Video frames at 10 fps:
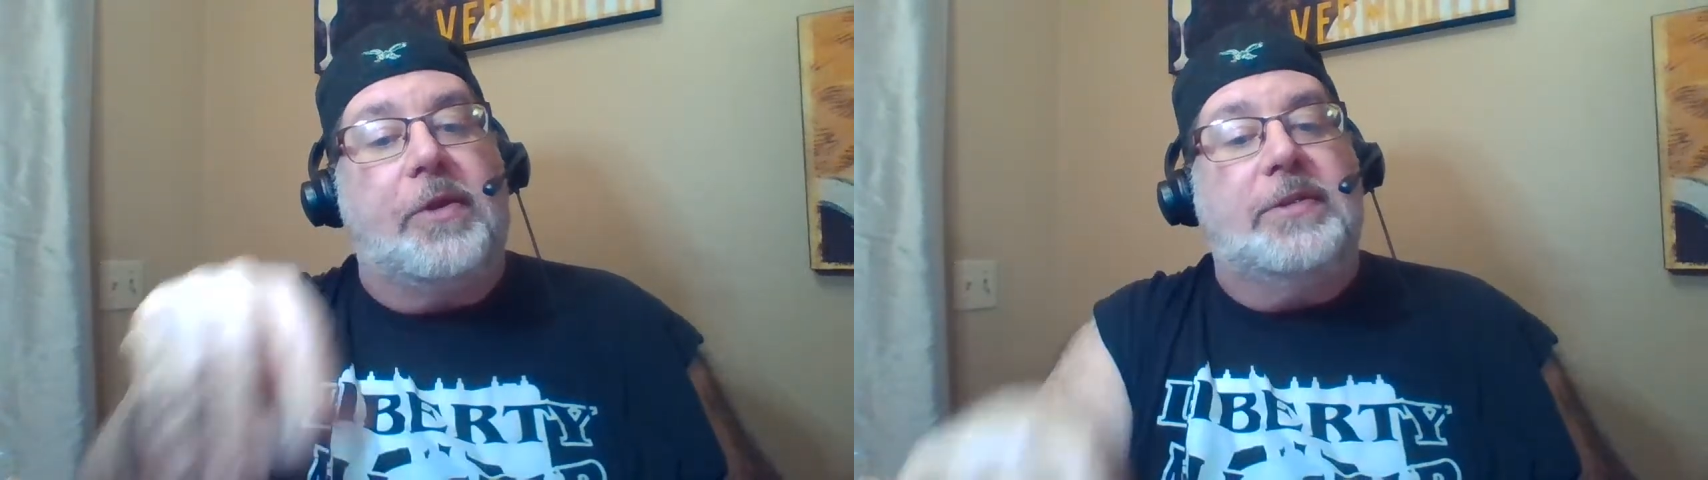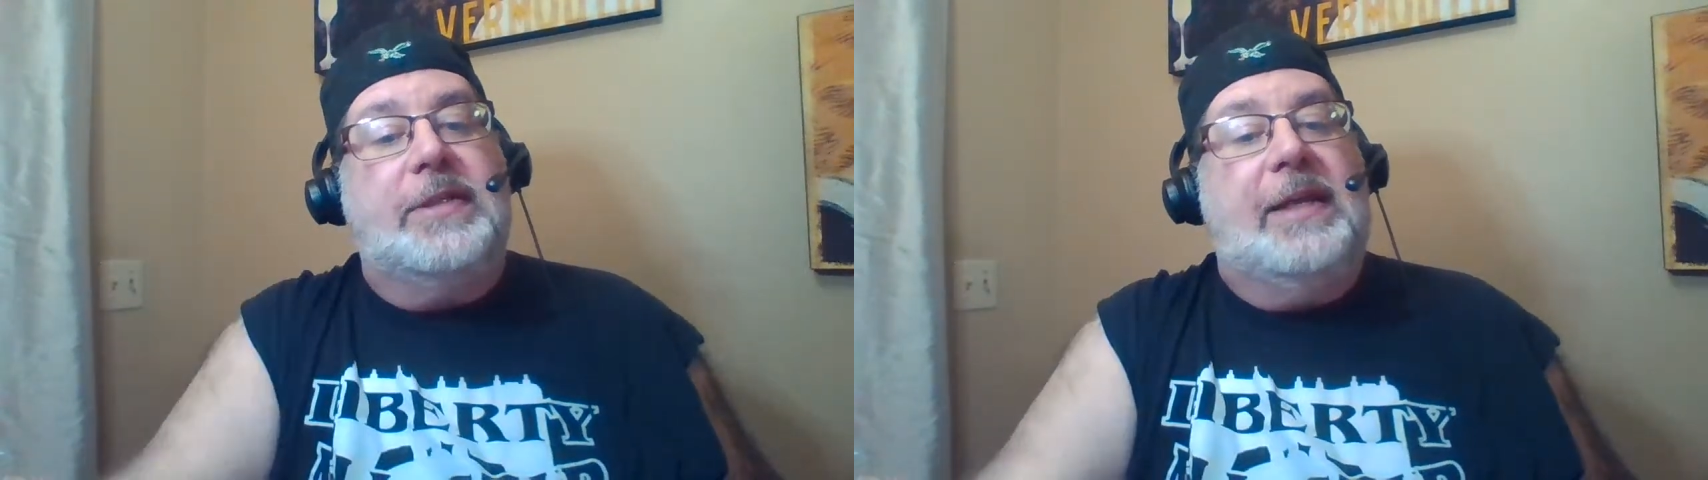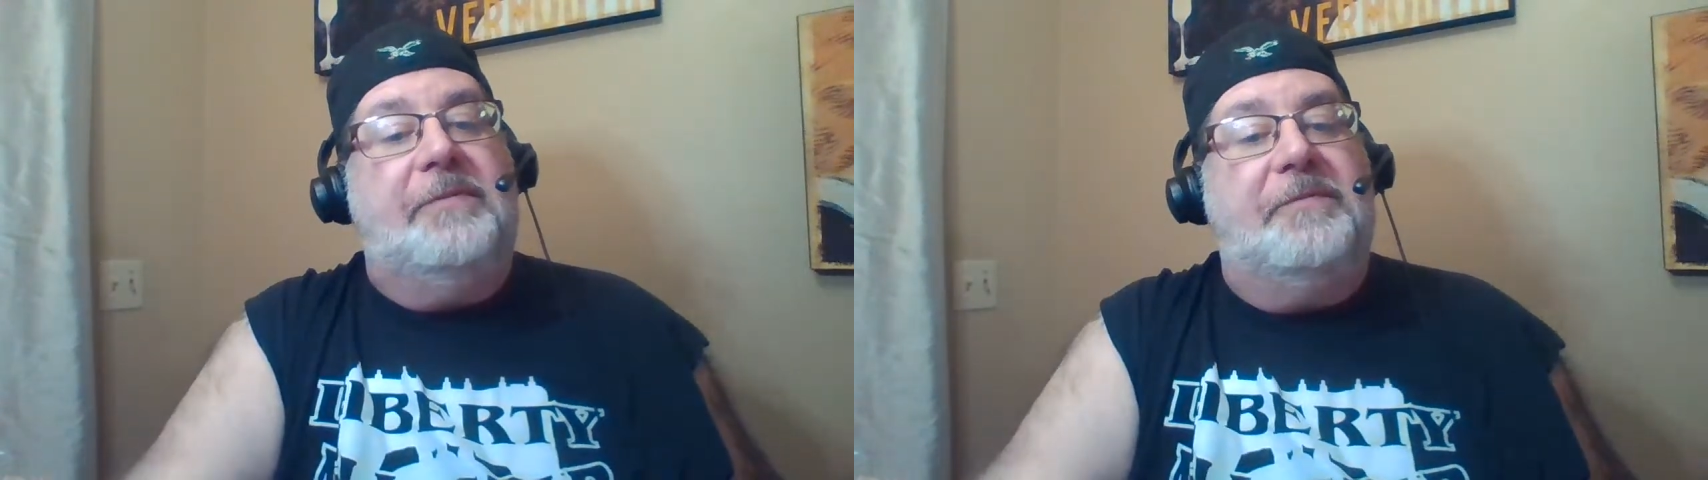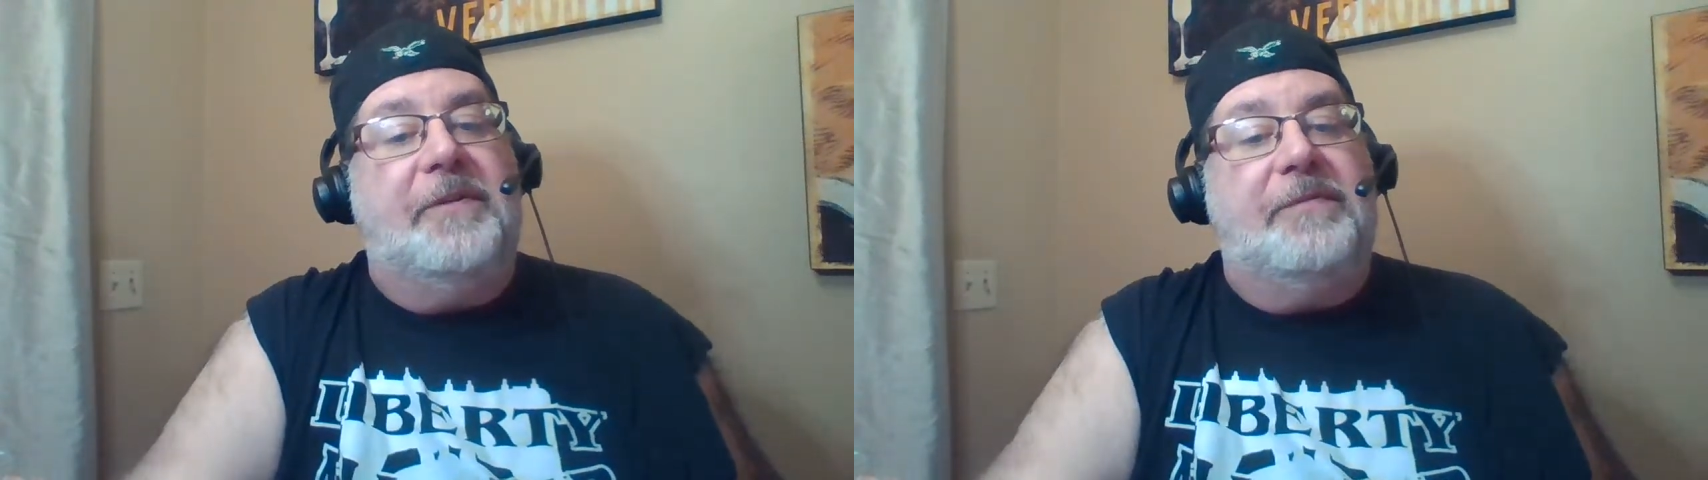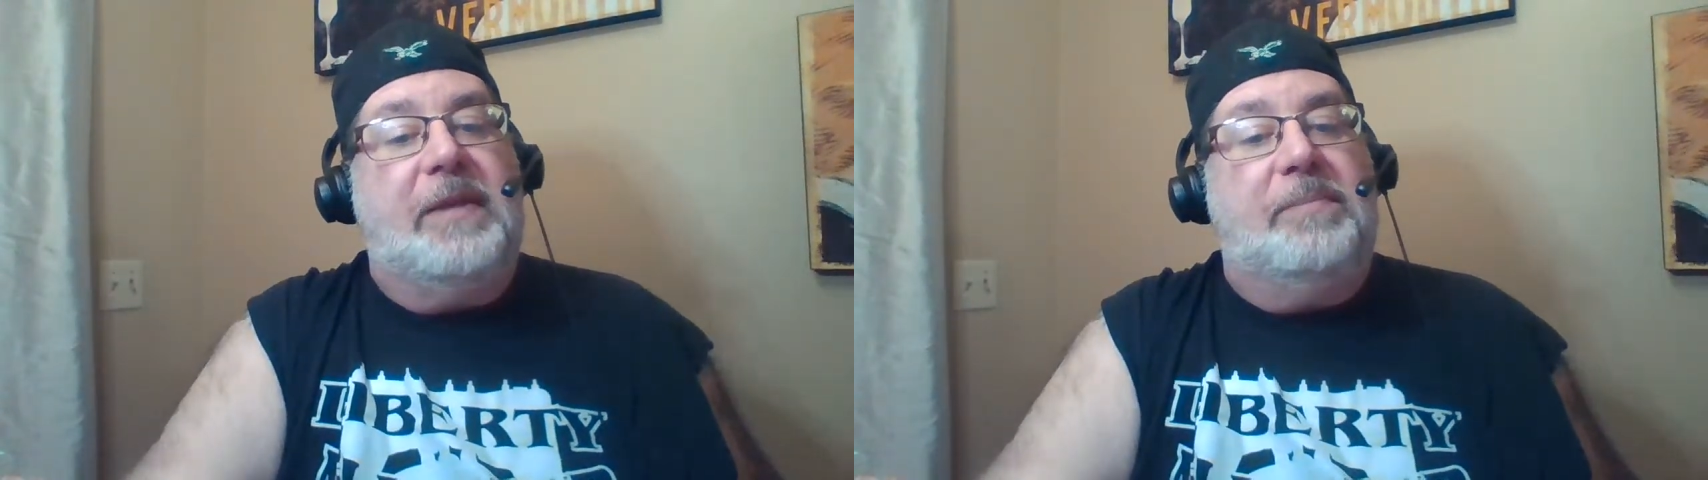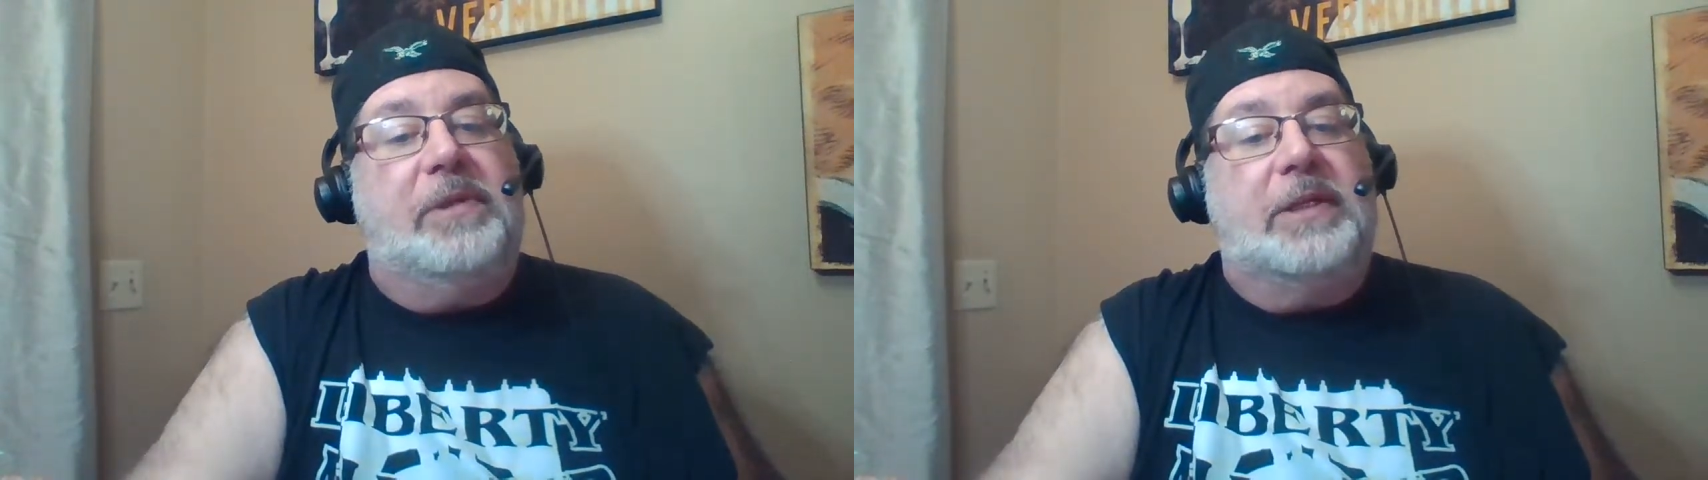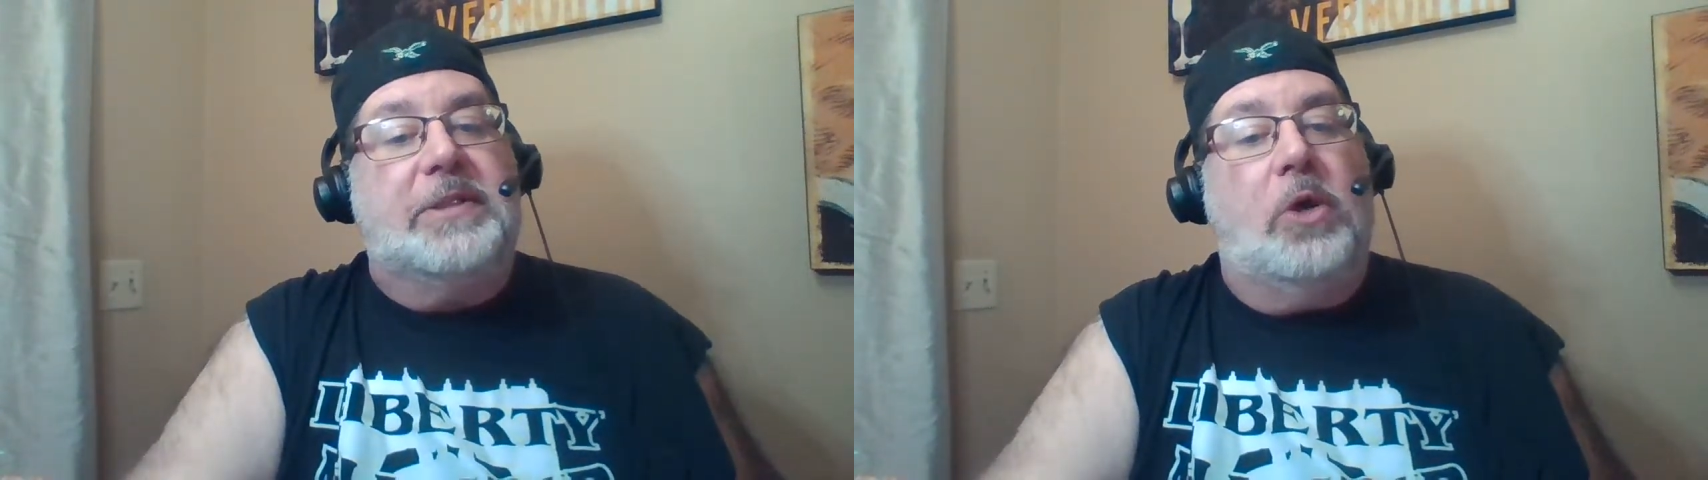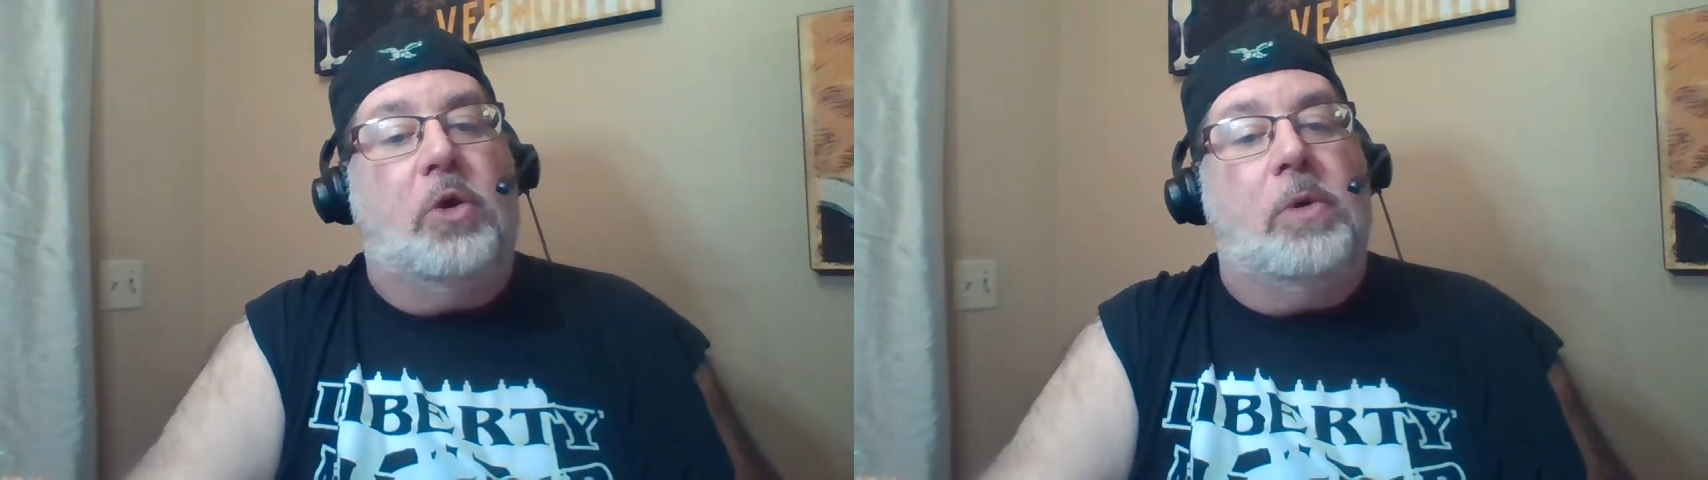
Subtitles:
13.50 plus